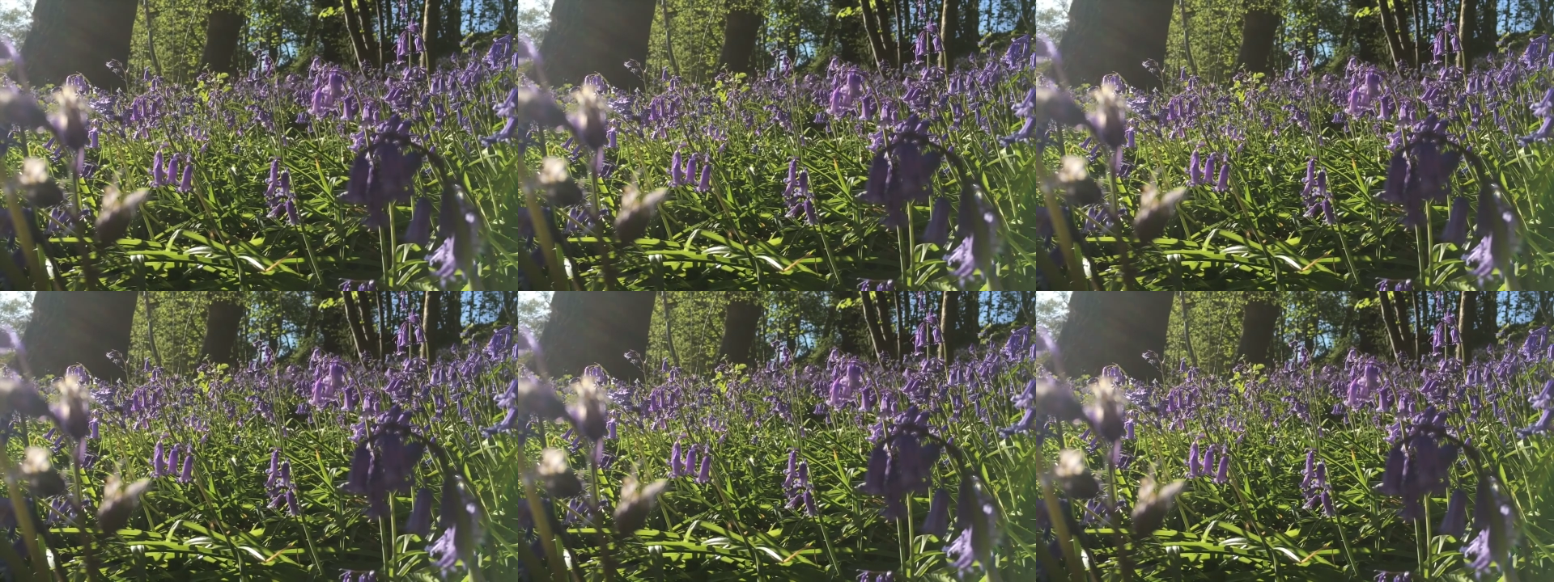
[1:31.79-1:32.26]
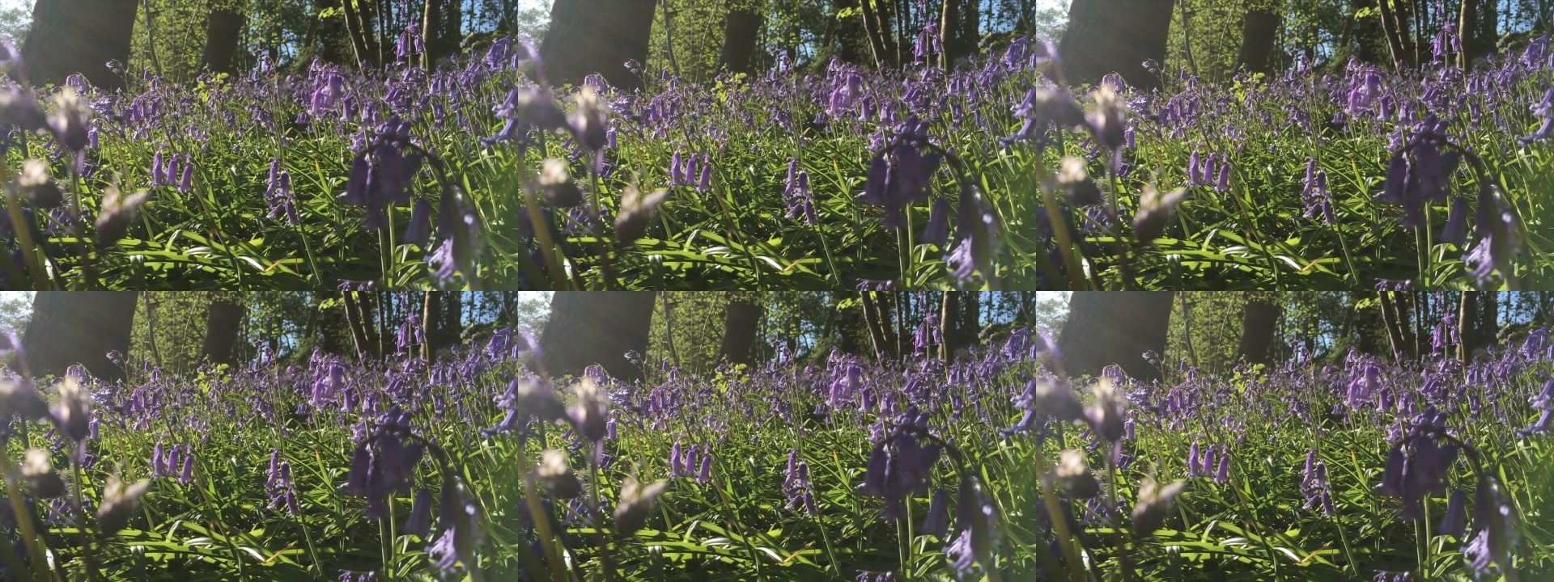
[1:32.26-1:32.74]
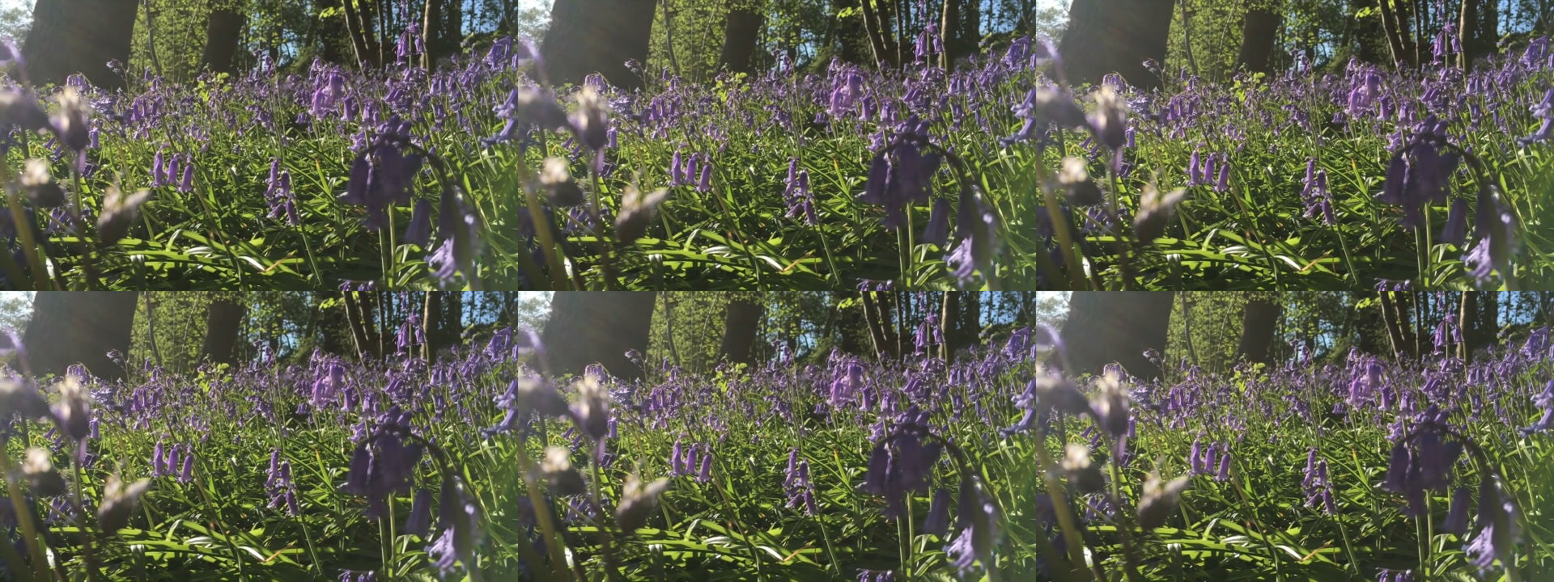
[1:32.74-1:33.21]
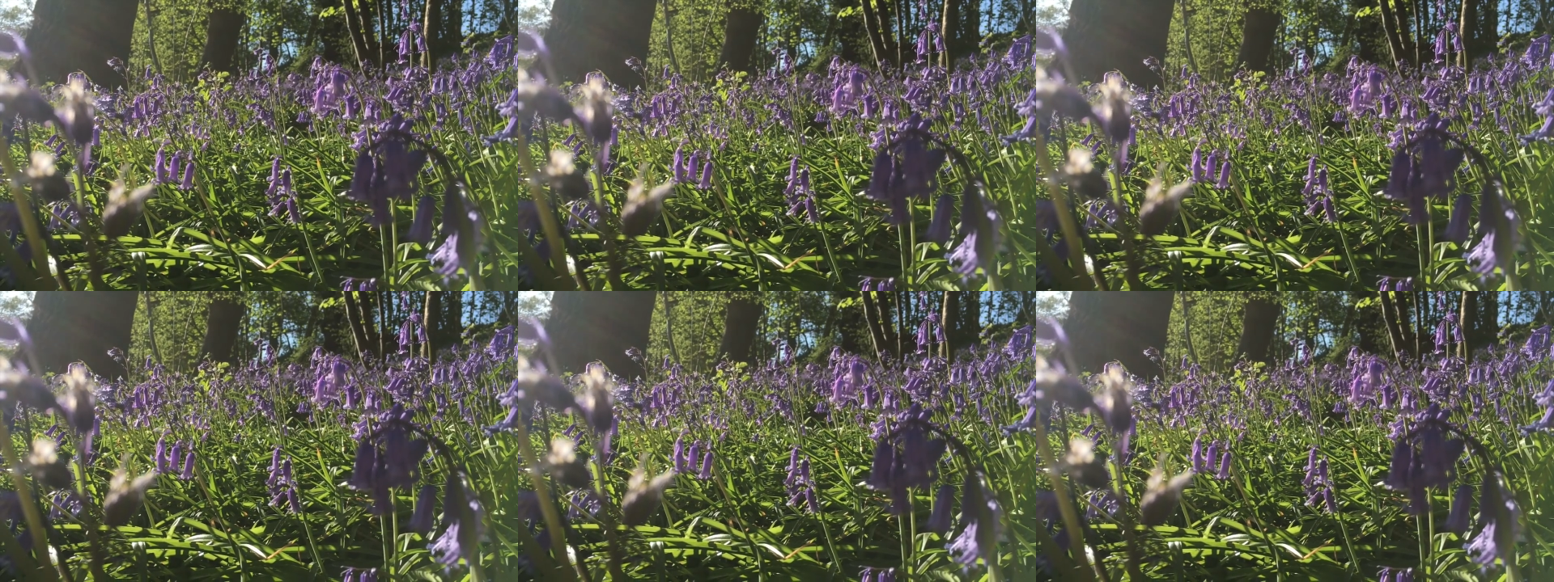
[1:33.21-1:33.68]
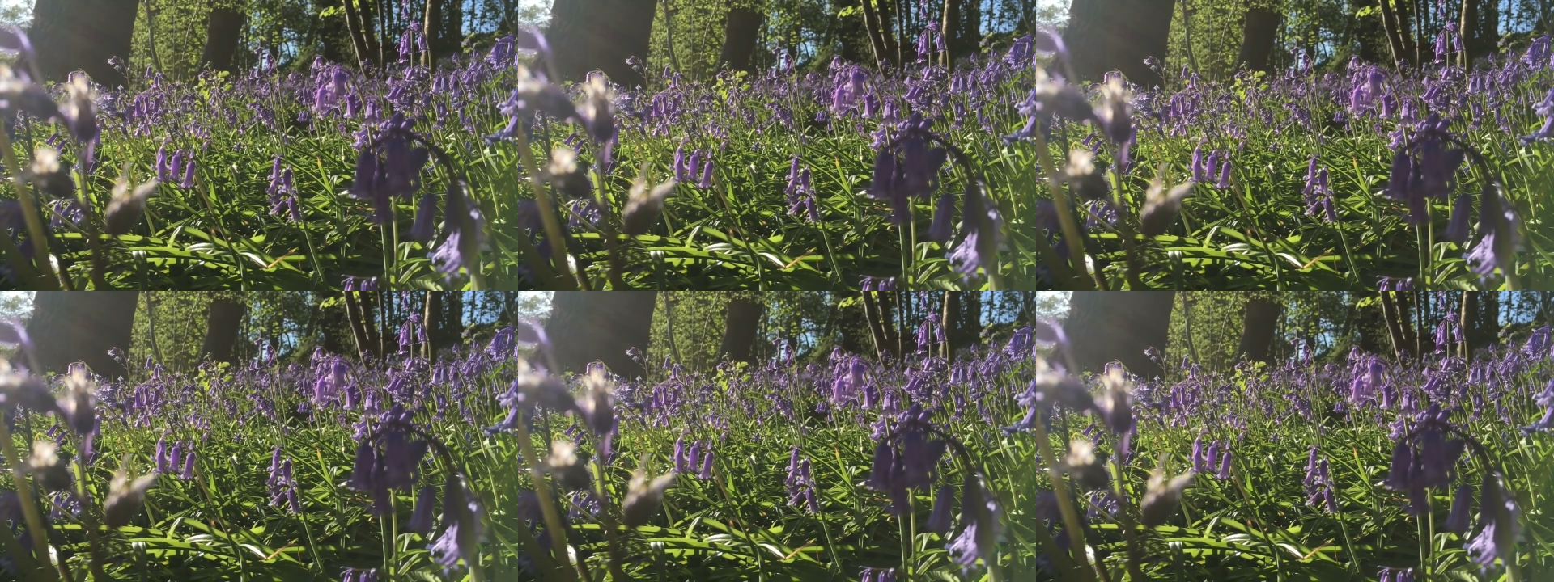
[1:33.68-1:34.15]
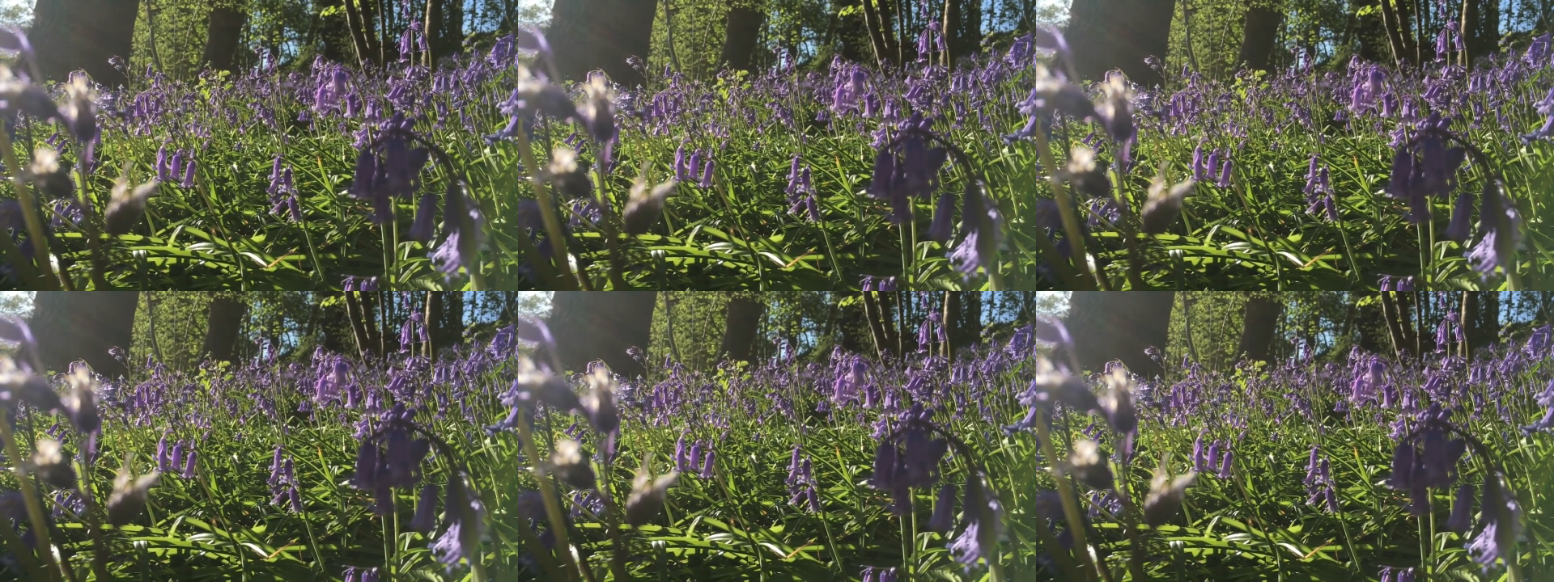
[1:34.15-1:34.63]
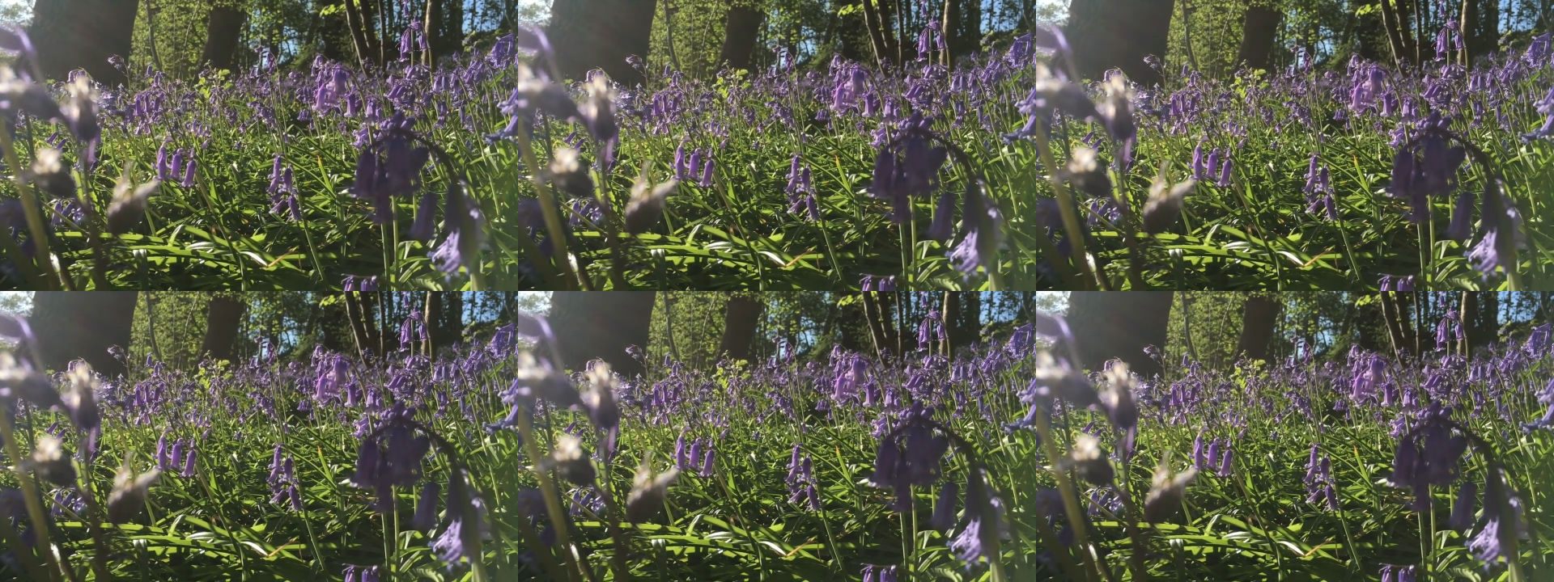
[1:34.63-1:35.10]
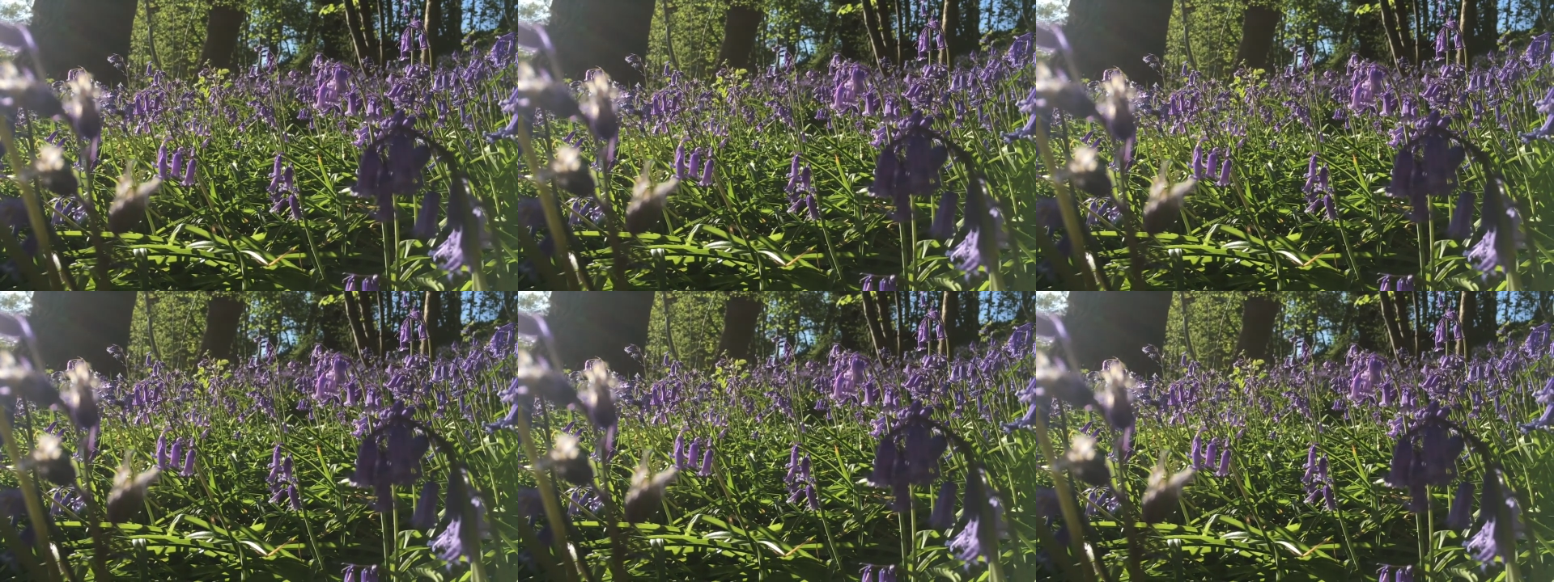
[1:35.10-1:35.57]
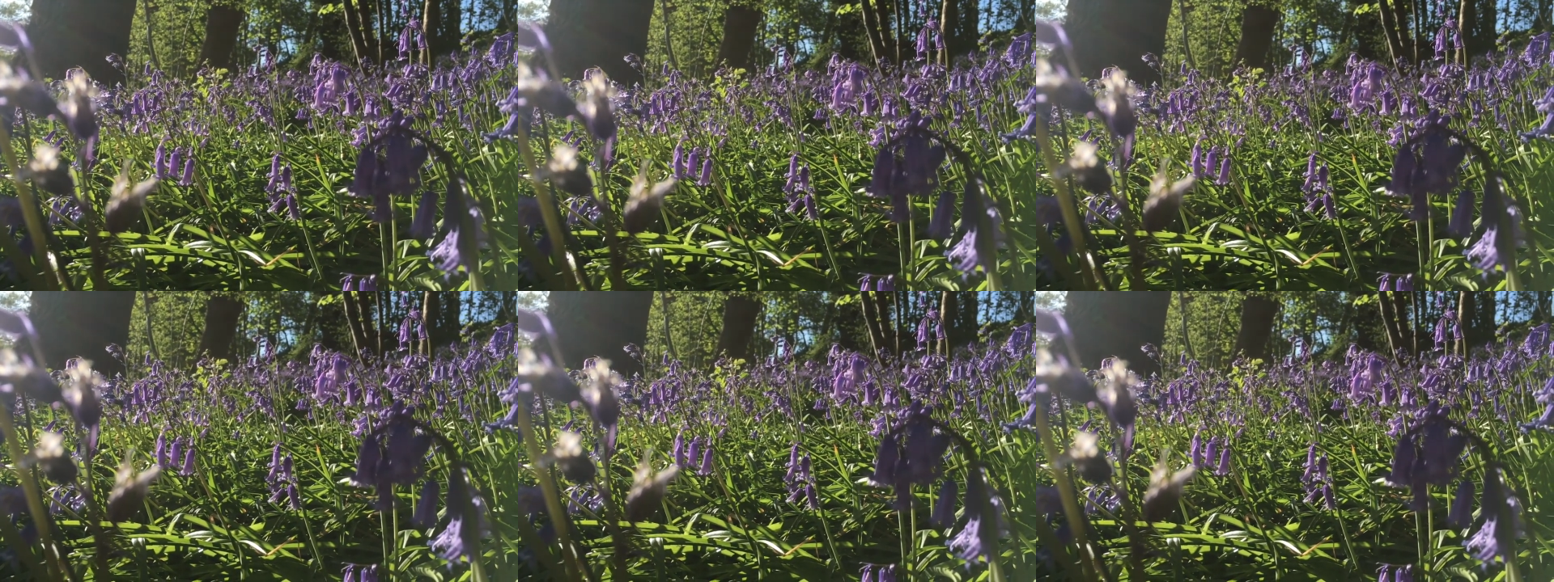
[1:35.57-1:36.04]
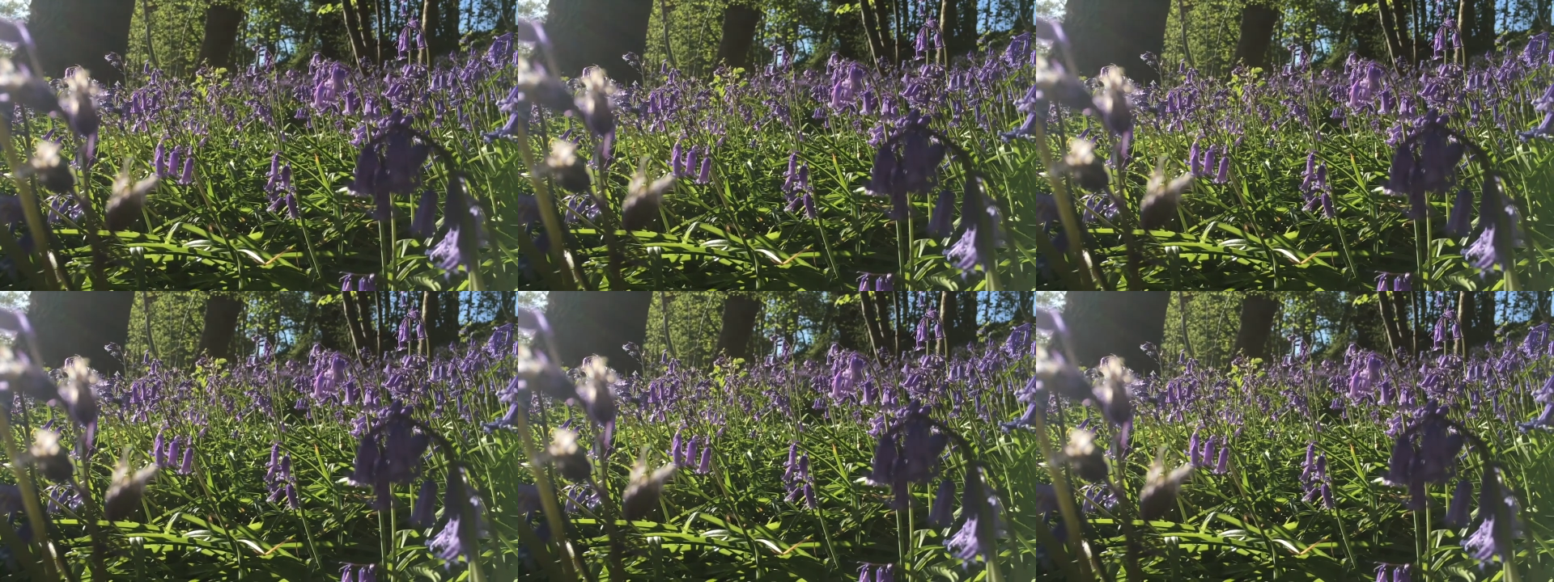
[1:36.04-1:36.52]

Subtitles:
[unreadable: no face in view]